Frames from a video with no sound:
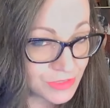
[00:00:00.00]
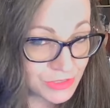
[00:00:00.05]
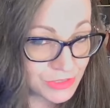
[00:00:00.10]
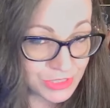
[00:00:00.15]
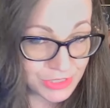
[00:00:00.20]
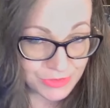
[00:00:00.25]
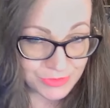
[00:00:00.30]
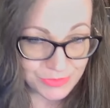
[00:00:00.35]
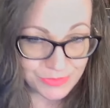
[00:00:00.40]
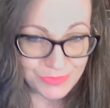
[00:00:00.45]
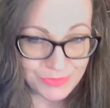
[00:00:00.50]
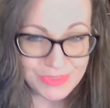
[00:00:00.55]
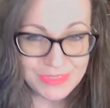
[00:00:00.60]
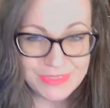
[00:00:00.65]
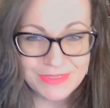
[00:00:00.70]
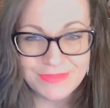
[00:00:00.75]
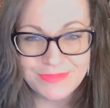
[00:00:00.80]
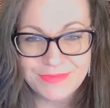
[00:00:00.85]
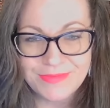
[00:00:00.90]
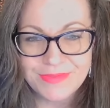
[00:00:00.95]
Do.
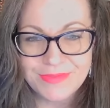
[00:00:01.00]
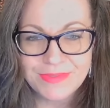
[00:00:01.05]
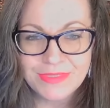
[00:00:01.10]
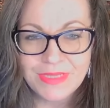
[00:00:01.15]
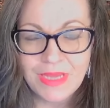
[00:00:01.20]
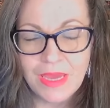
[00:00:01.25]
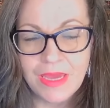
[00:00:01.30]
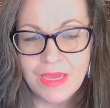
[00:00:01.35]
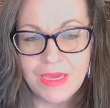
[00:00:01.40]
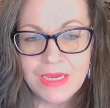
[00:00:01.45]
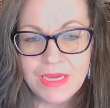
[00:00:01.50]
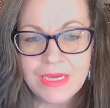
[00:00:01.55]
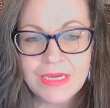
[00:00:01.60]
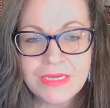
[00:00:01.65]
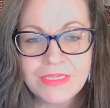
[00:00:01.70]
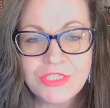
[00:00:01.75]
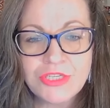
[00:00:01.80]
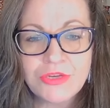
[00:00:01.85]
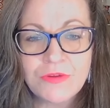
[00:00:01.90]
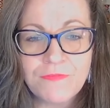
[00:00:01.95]

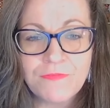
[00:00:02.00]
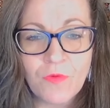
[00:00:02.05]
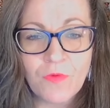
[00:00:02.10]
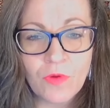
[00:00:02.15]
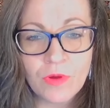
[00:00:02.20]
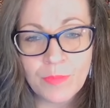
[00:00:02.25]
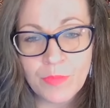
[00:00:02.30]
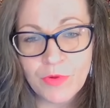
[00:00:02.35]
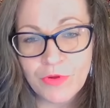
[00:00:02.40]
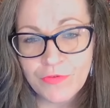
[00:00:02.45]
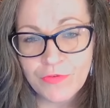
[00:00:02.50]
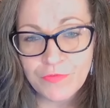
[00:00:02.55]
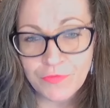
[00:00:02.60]
It's your former